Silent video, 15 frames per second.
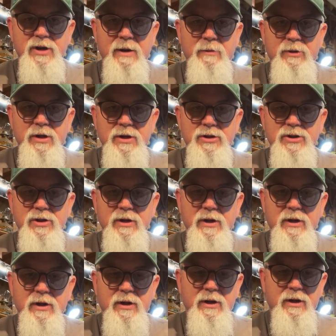how much
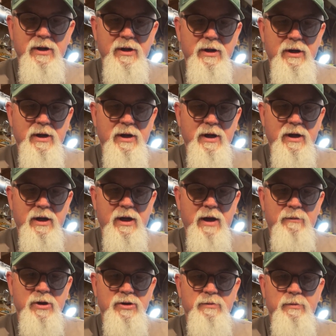
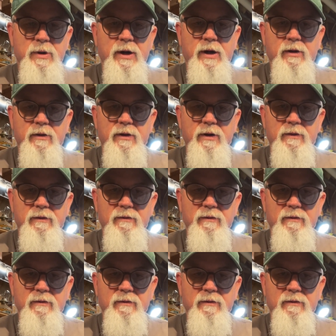bigger the